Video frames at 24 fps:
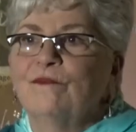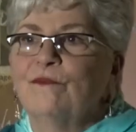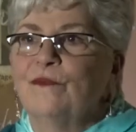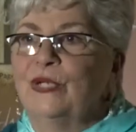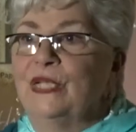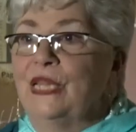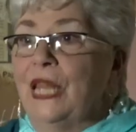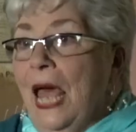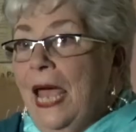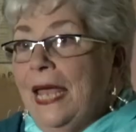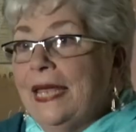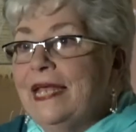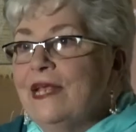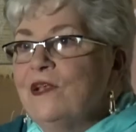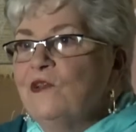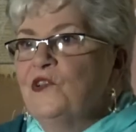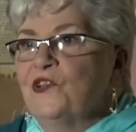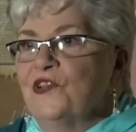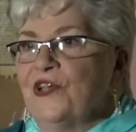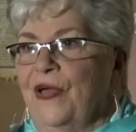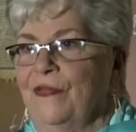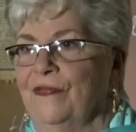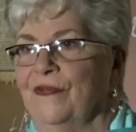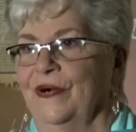we like
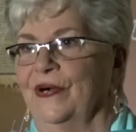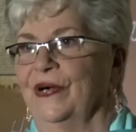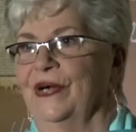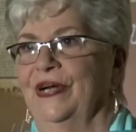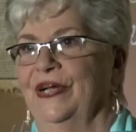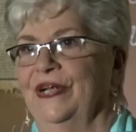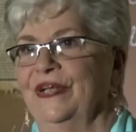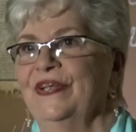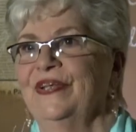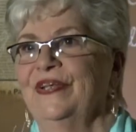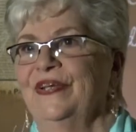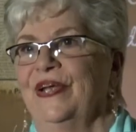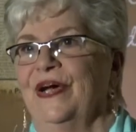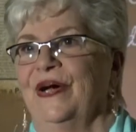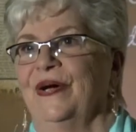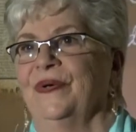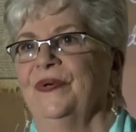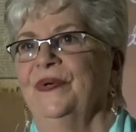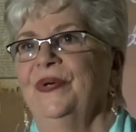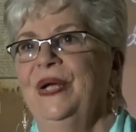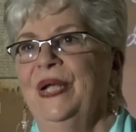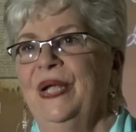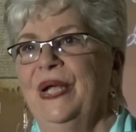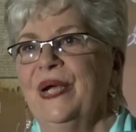each other, you
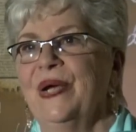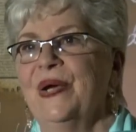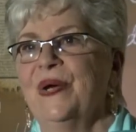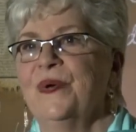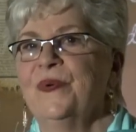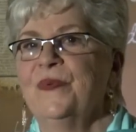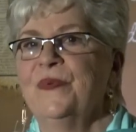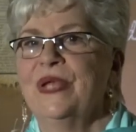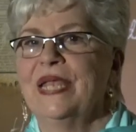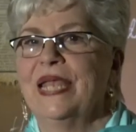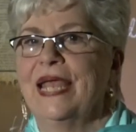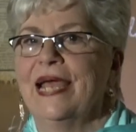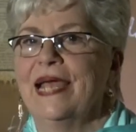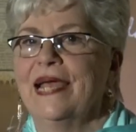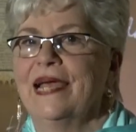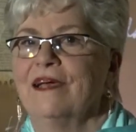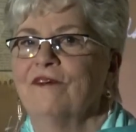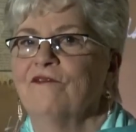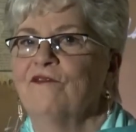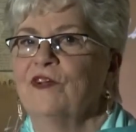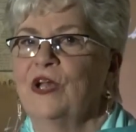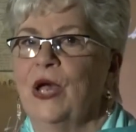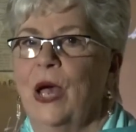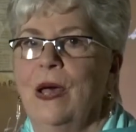know we
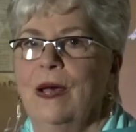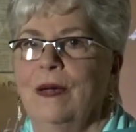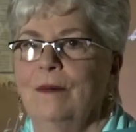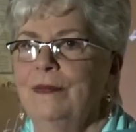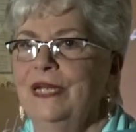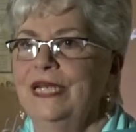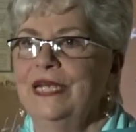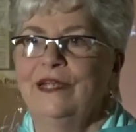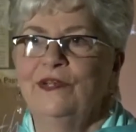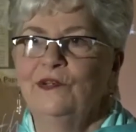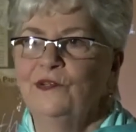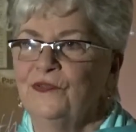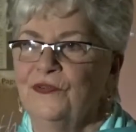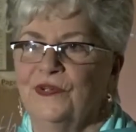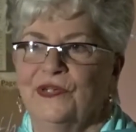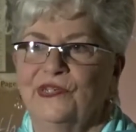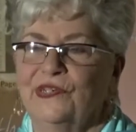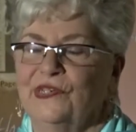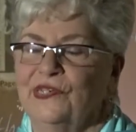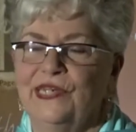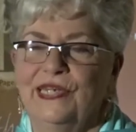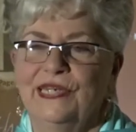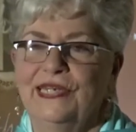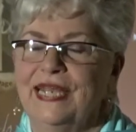have common
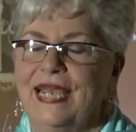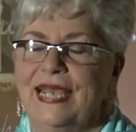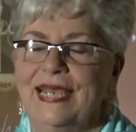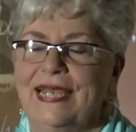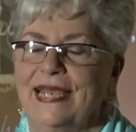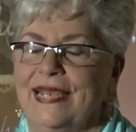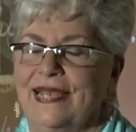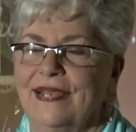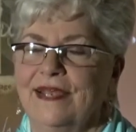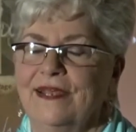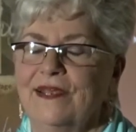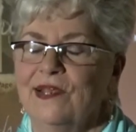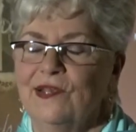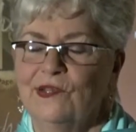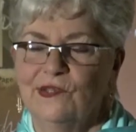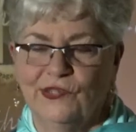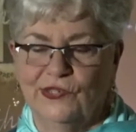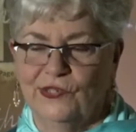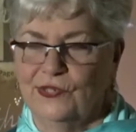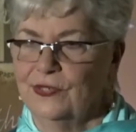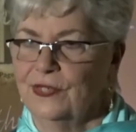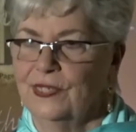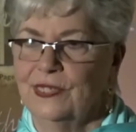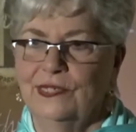interests today
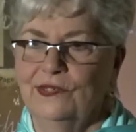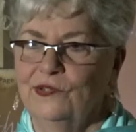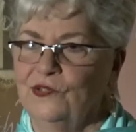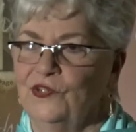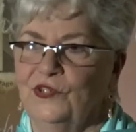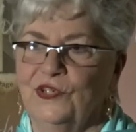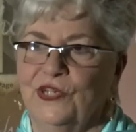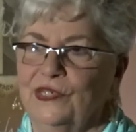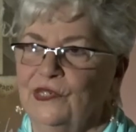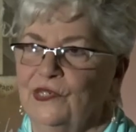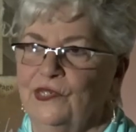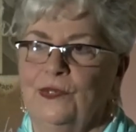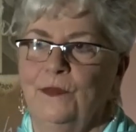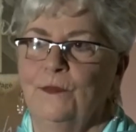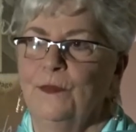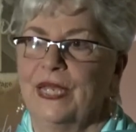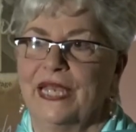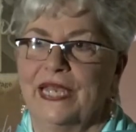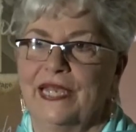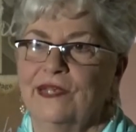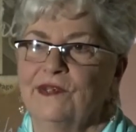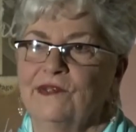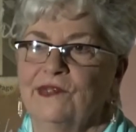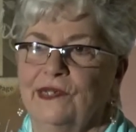is, is just
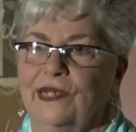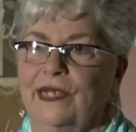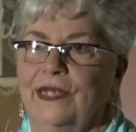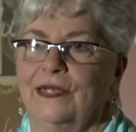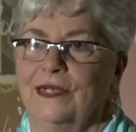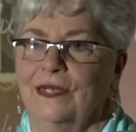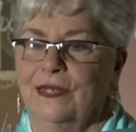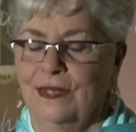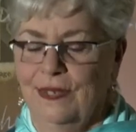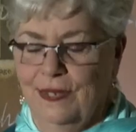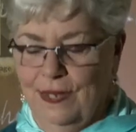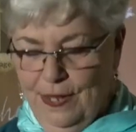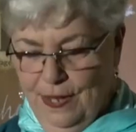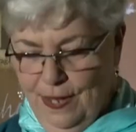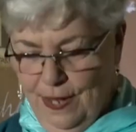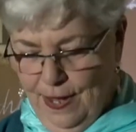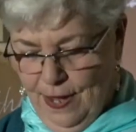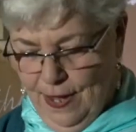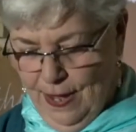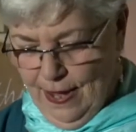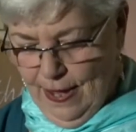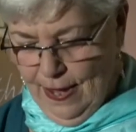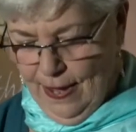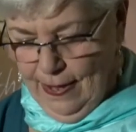amazing.
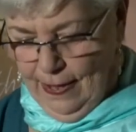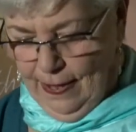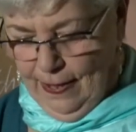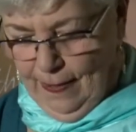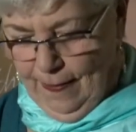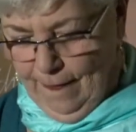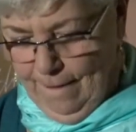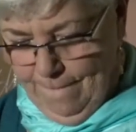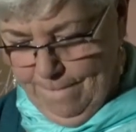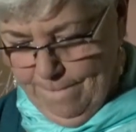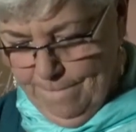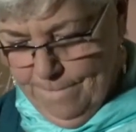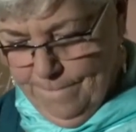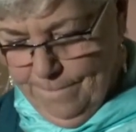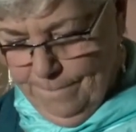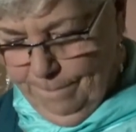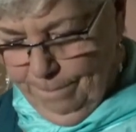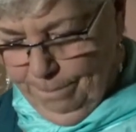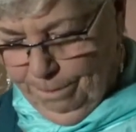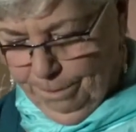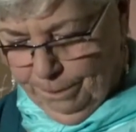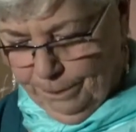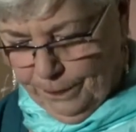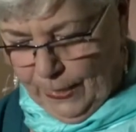Um,
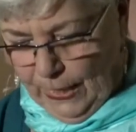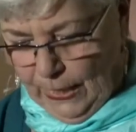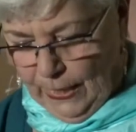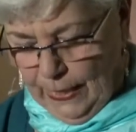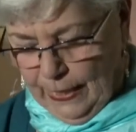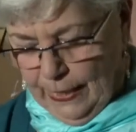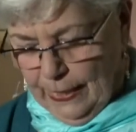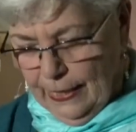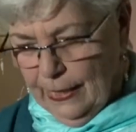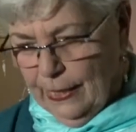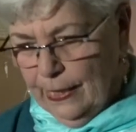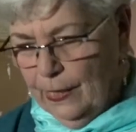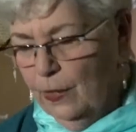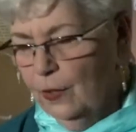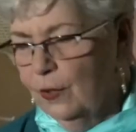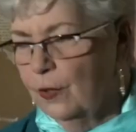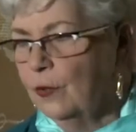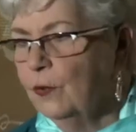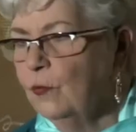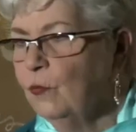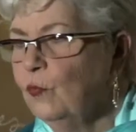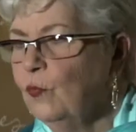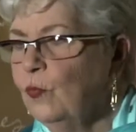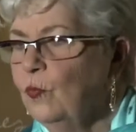uh,
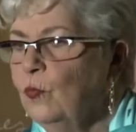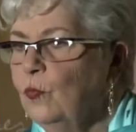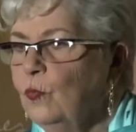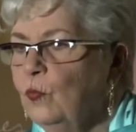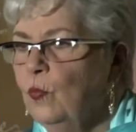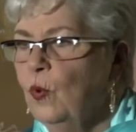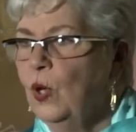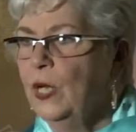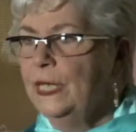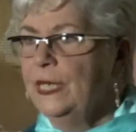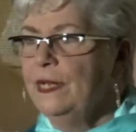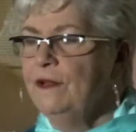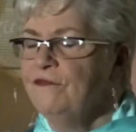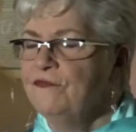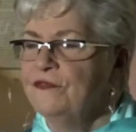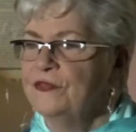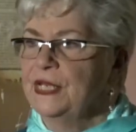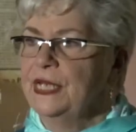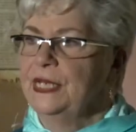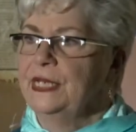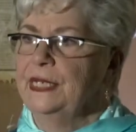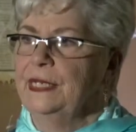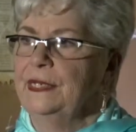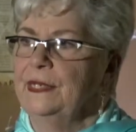one of
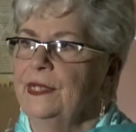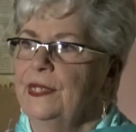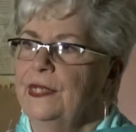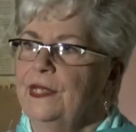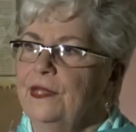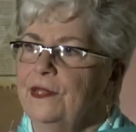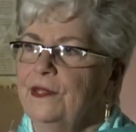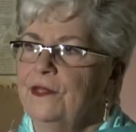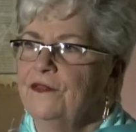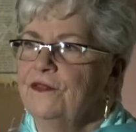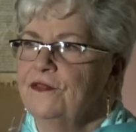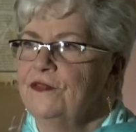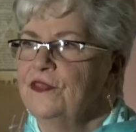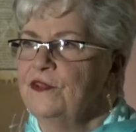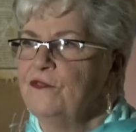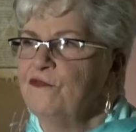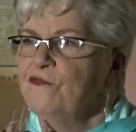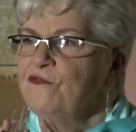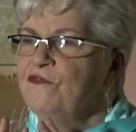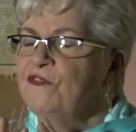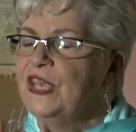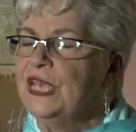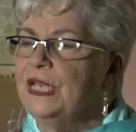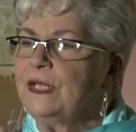the, the
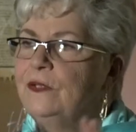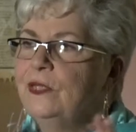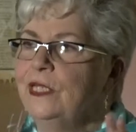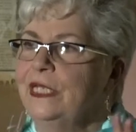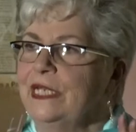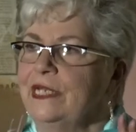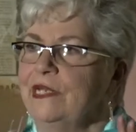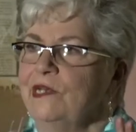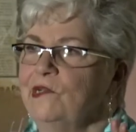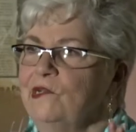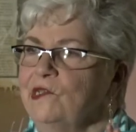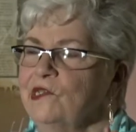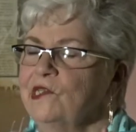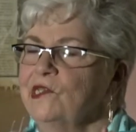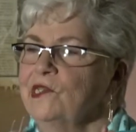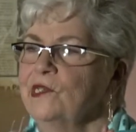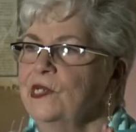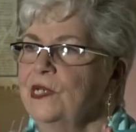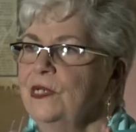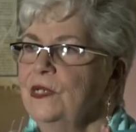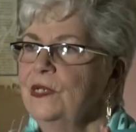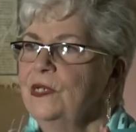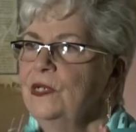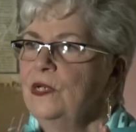
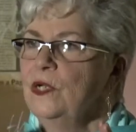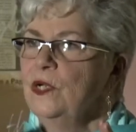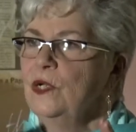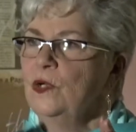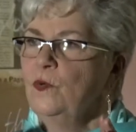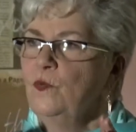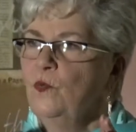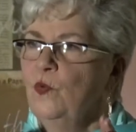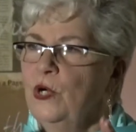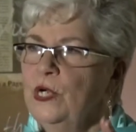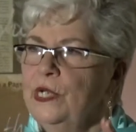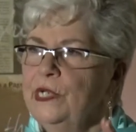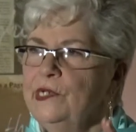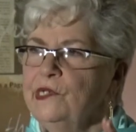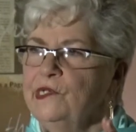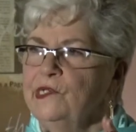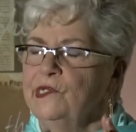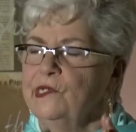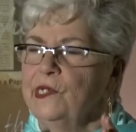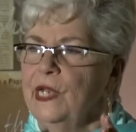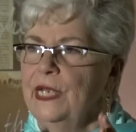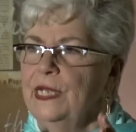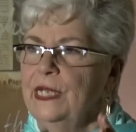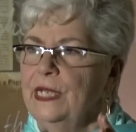feelings
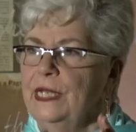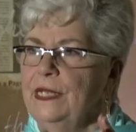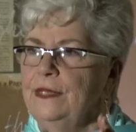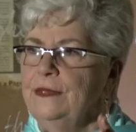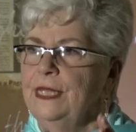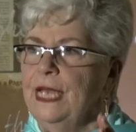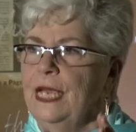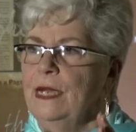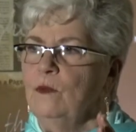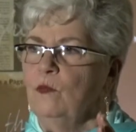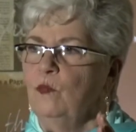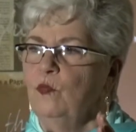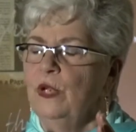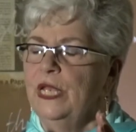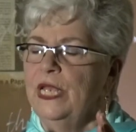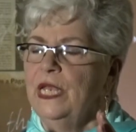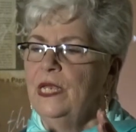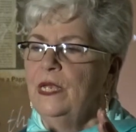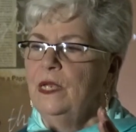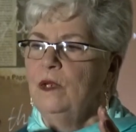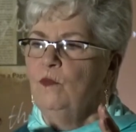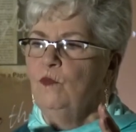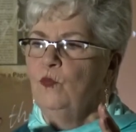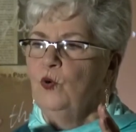was that
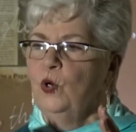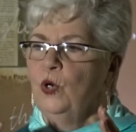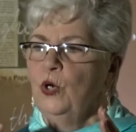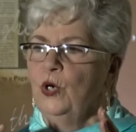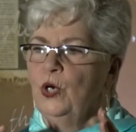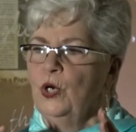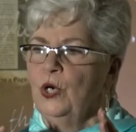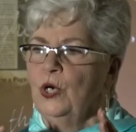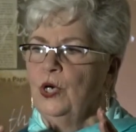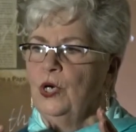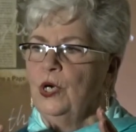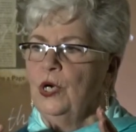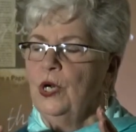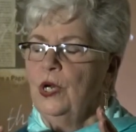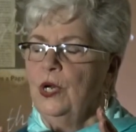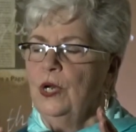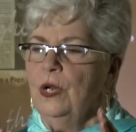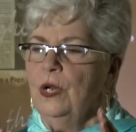we were